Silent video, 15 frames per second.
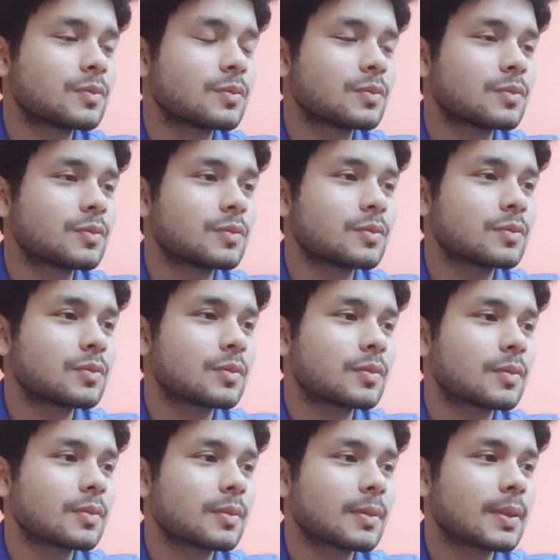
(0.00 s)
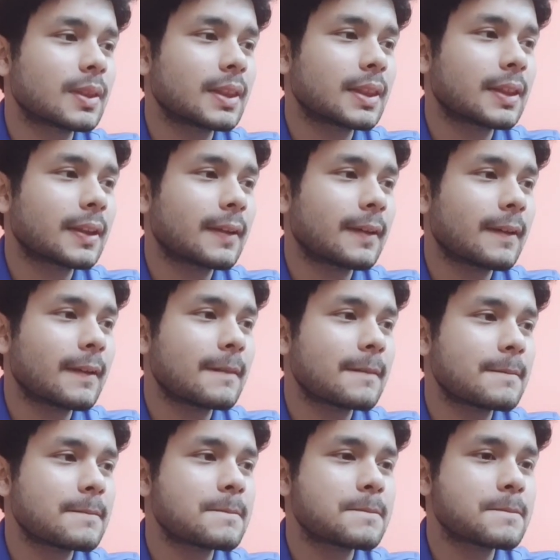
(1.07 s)

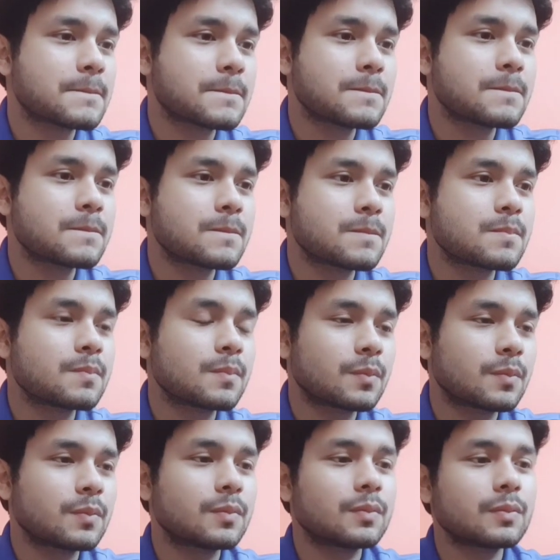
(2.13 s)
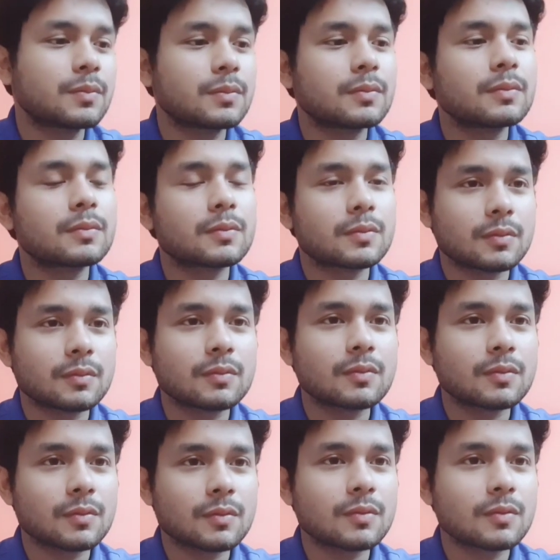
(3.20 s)

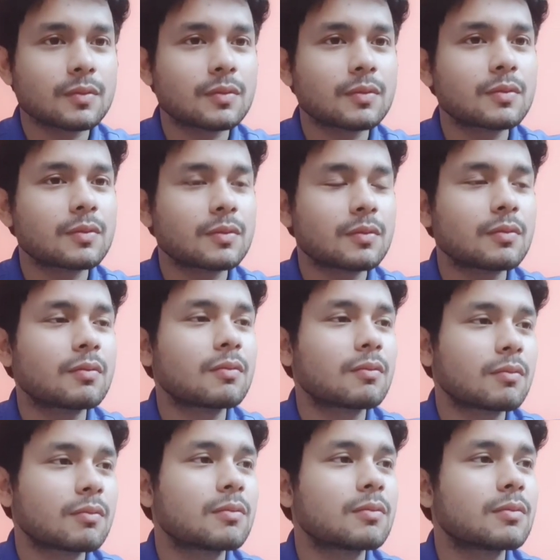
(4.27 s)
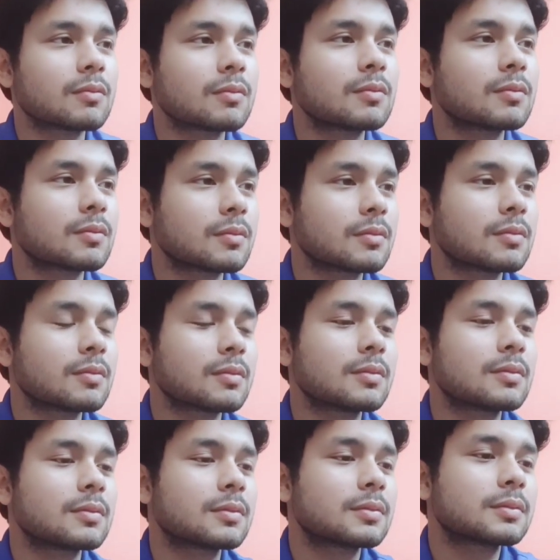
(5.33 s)

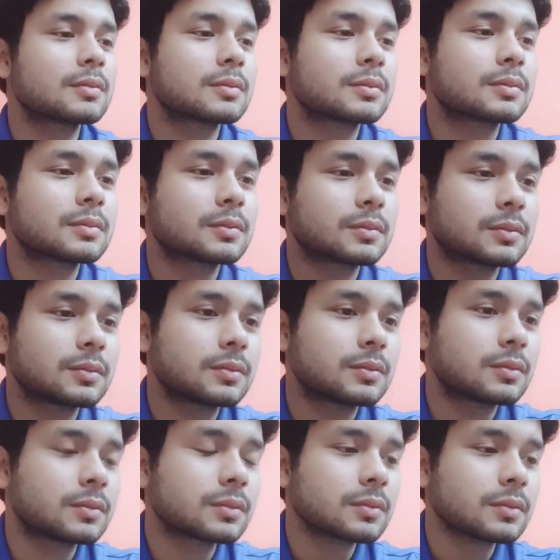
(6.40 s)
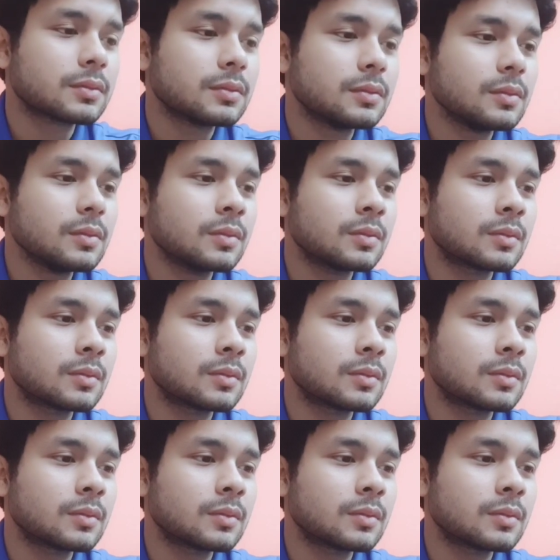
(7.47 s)
(silent)